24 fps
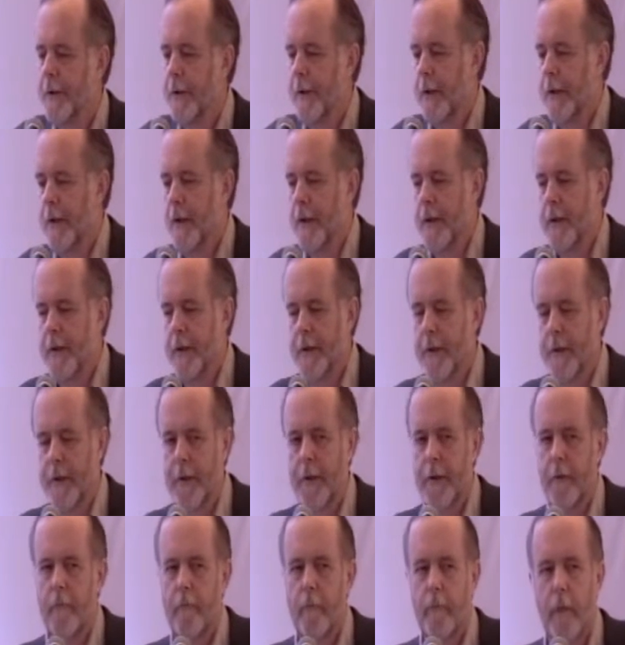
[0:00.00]

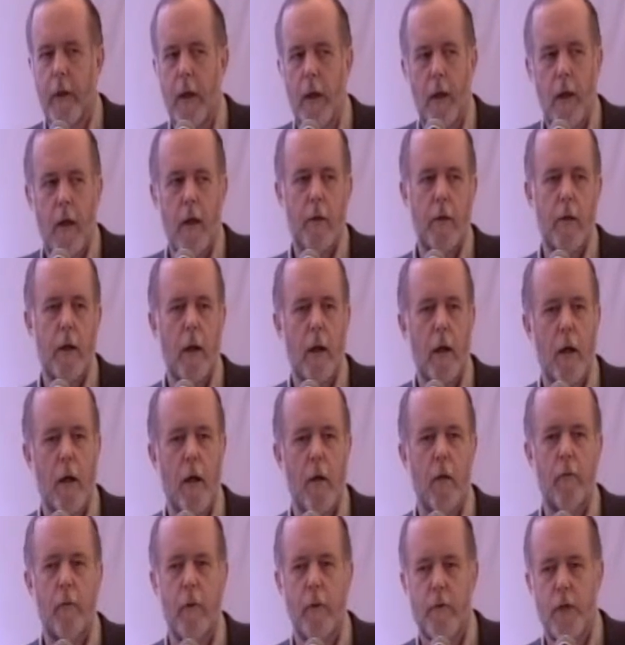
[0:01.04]
Um, and,
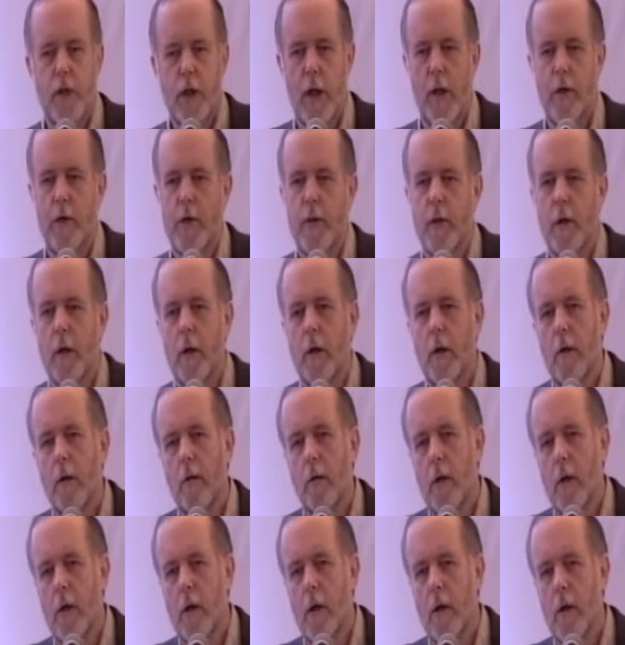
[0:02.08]
and we've changed our,
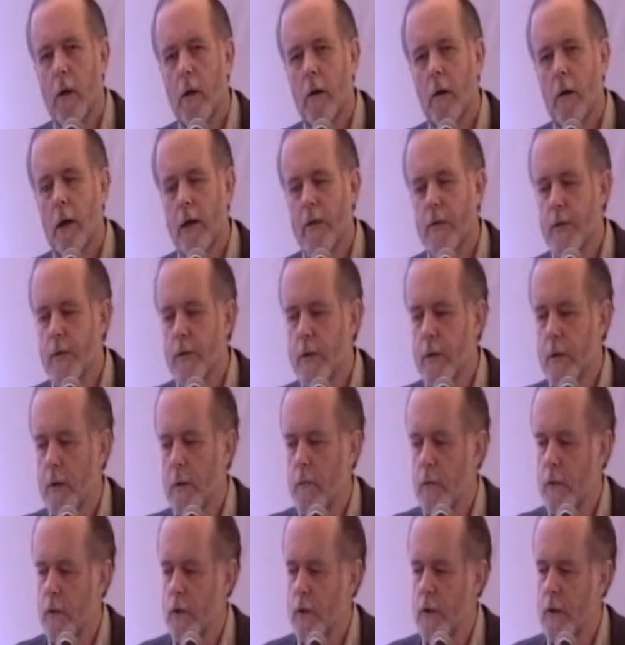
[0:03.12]
our licensing
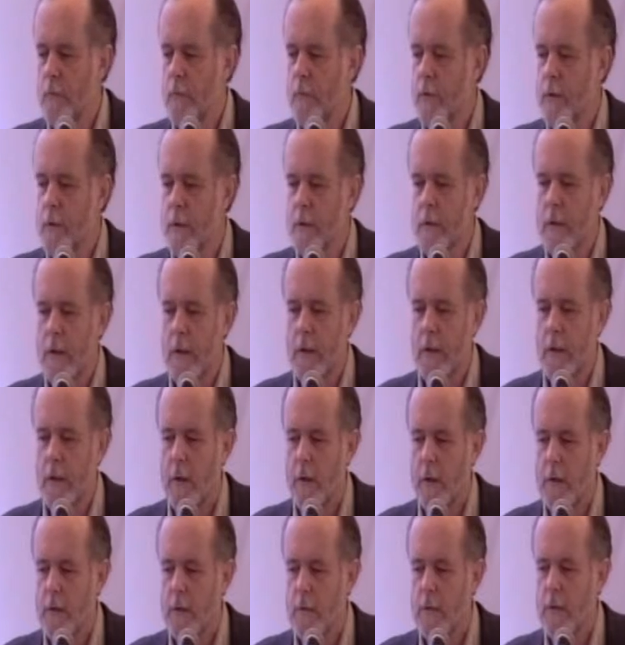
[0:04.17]
regimes as, uh,
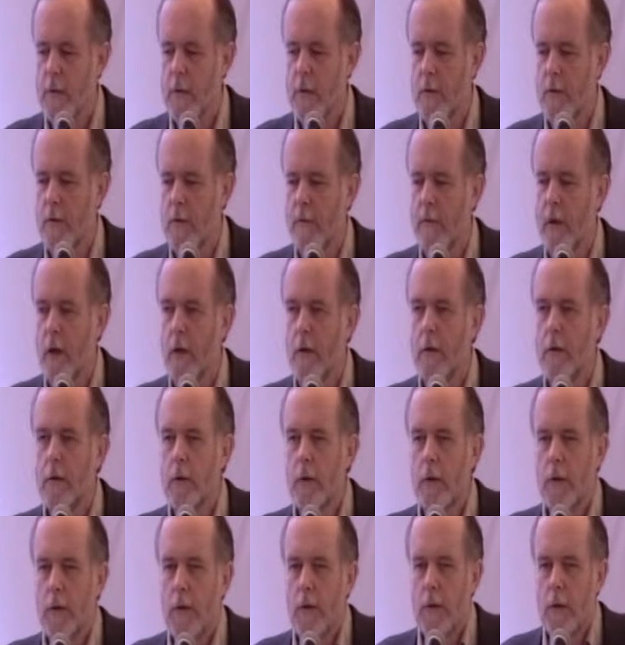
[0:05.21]
as a result of that.
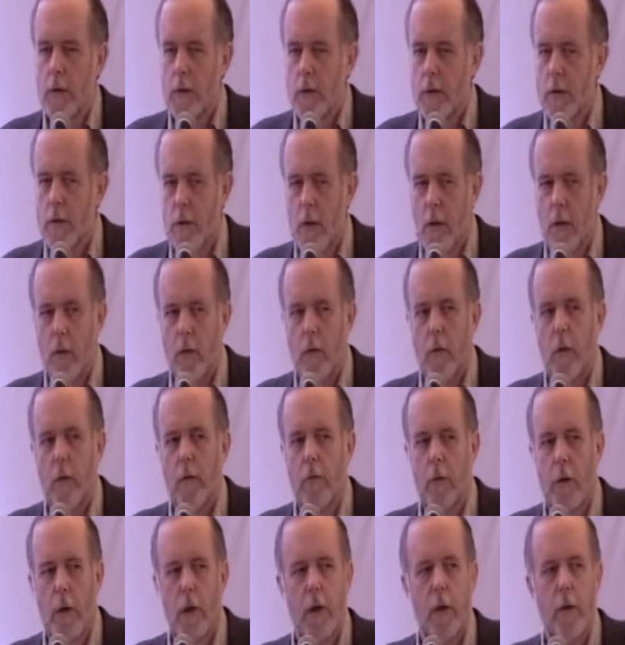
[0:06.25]
So we
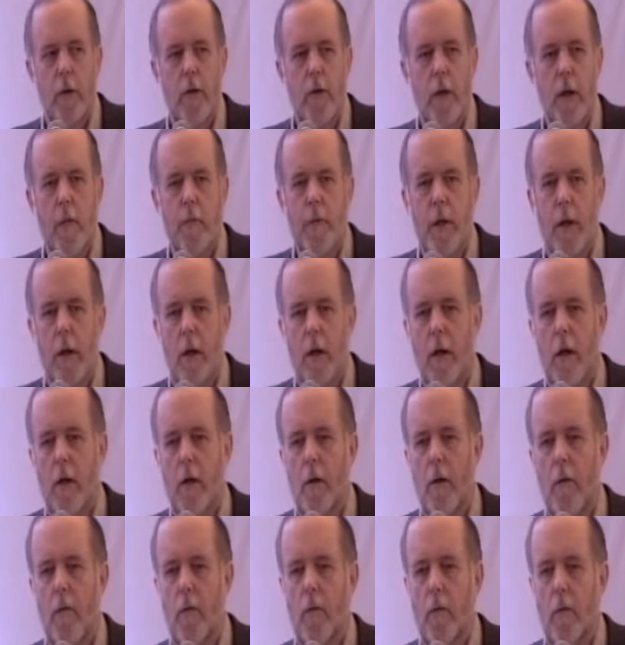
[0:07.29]
really do keep an eye
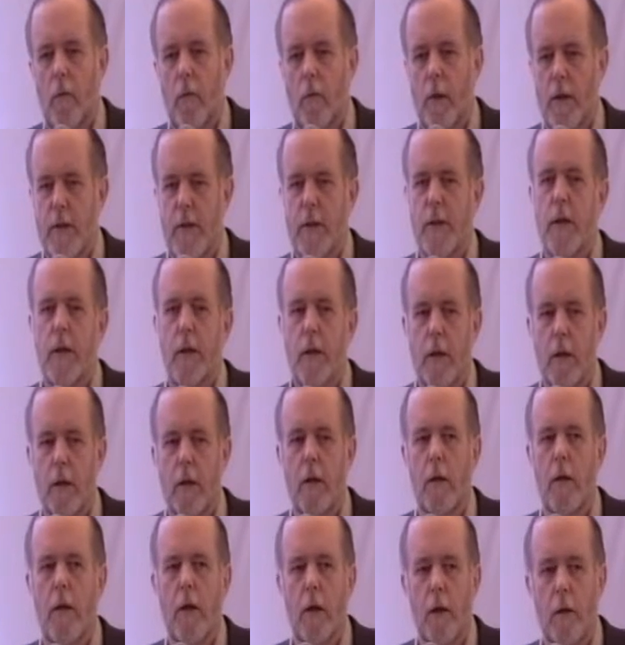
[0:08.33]
on what's needed
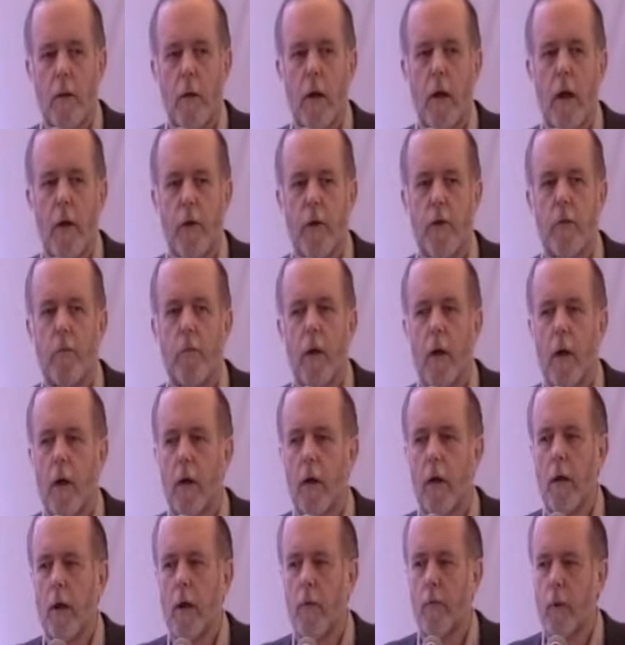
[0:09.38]
in the international
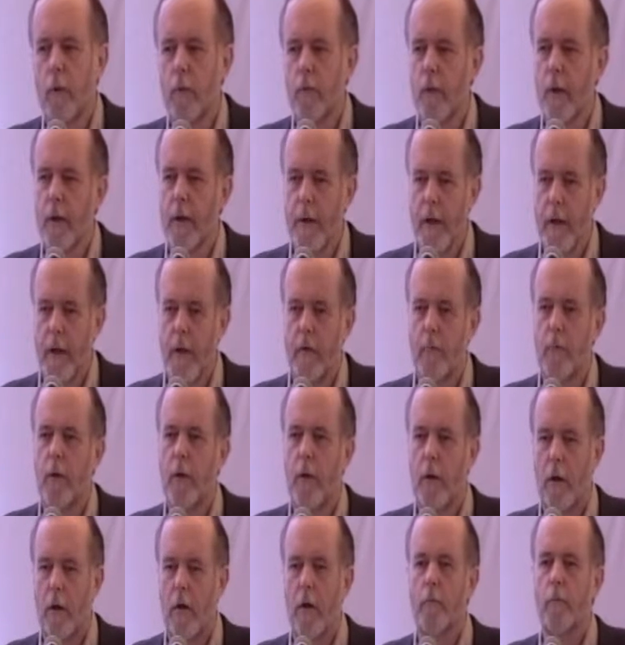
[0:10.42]
market, and we bring that
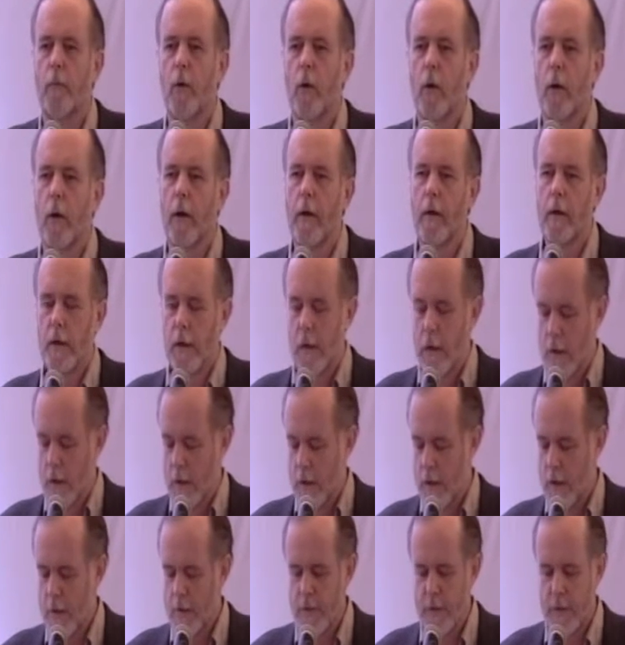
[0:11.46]
on board
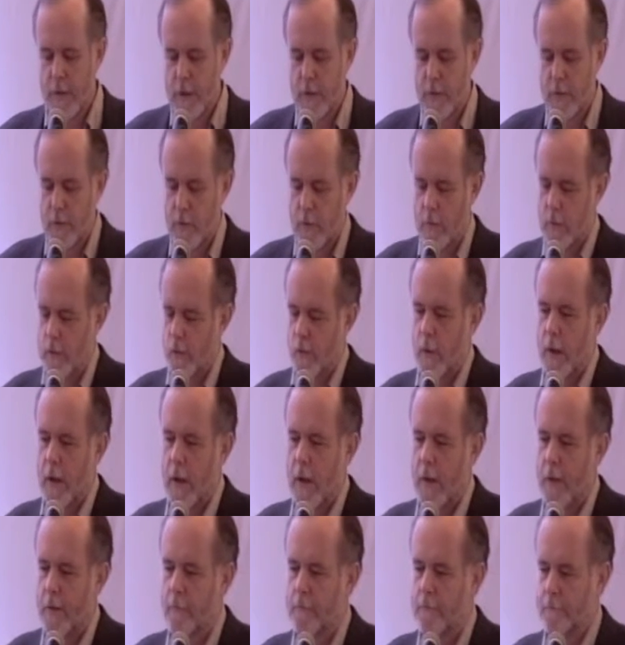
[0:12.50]
as, as soon as we
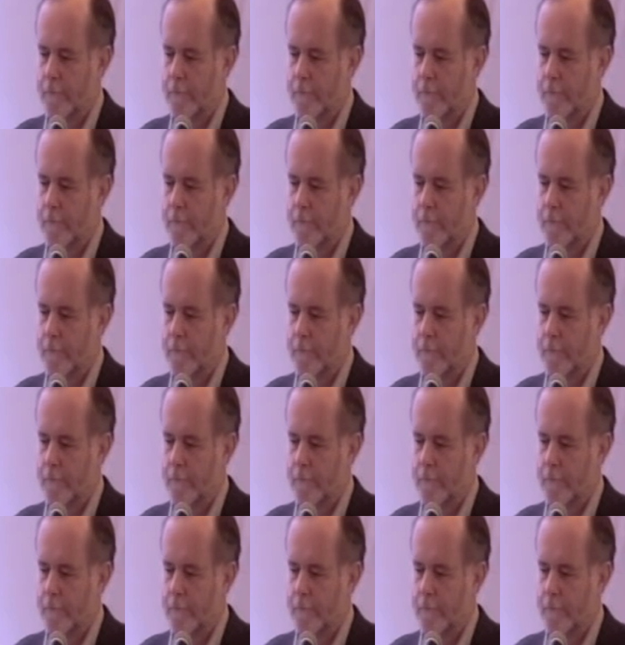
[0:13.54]
can.